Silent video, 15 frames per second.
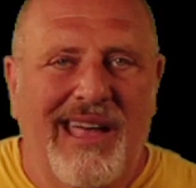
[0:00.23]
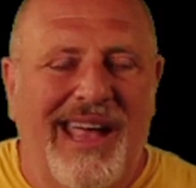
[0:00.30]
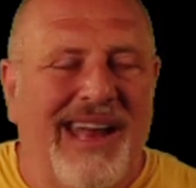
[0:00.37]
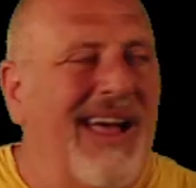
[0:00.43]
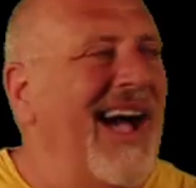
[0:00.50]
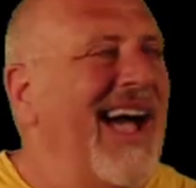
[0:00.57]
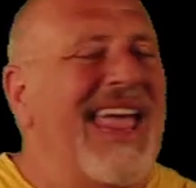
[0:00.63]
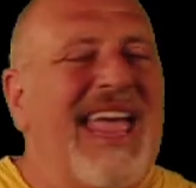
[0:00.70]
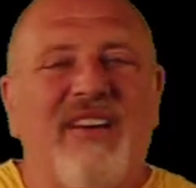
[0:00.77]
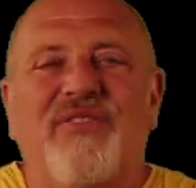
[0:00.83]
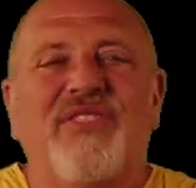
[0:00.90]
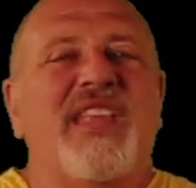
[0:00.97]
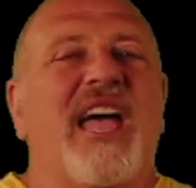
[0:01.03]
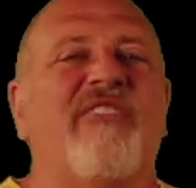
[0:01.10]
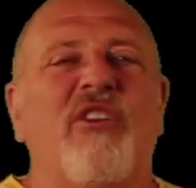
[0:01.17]
And I
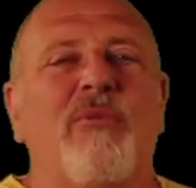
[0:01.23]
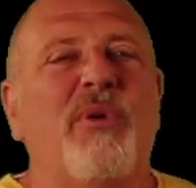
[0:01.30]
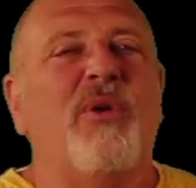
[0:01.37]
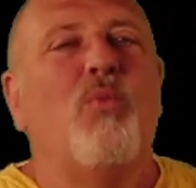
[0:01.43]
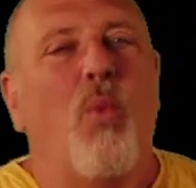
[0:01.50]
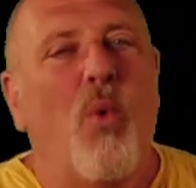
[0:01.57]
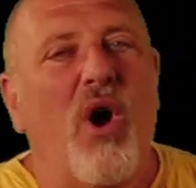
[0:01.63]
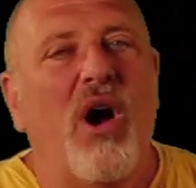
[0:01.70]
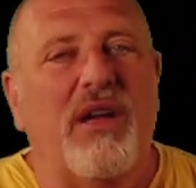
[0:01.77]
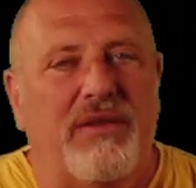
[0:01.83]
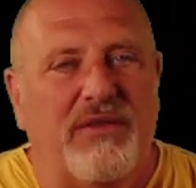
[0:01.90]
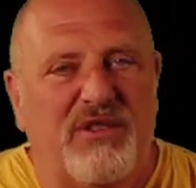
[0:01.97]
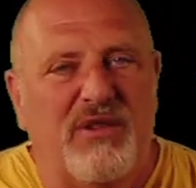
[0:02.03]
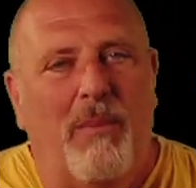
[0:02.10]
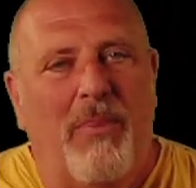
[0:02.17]
have never been
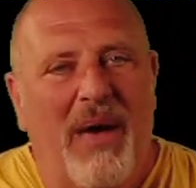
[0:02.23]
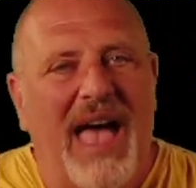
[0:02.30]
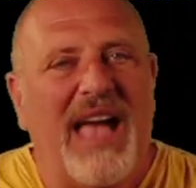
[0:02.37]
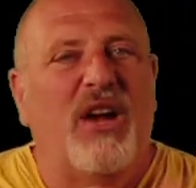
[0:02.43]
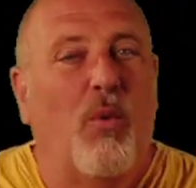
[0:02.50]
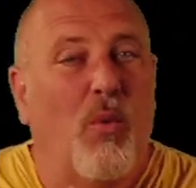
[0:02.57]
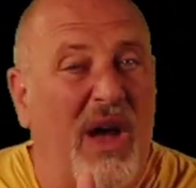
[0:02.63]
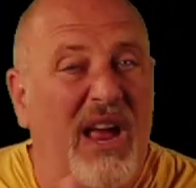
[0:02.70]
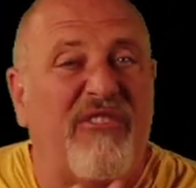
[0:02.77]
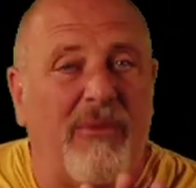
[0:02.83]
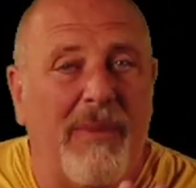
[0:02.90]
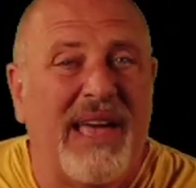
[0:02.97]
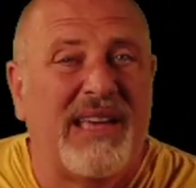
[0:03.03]
one to back away from